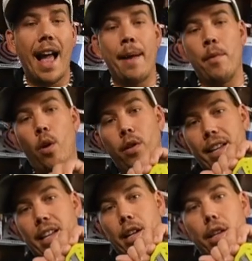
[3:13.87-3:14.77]
I'm only
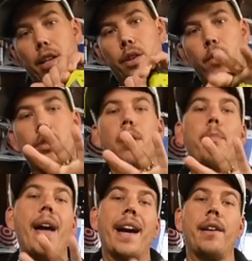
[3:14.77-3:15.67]
going to use the
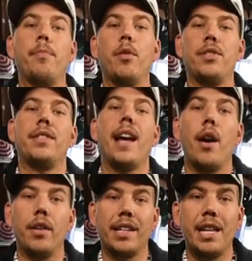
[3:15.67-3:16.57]
back and push
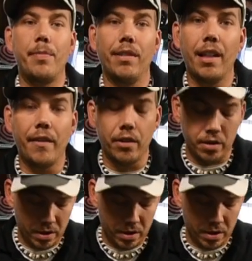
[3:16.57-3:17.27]
down to keep it level.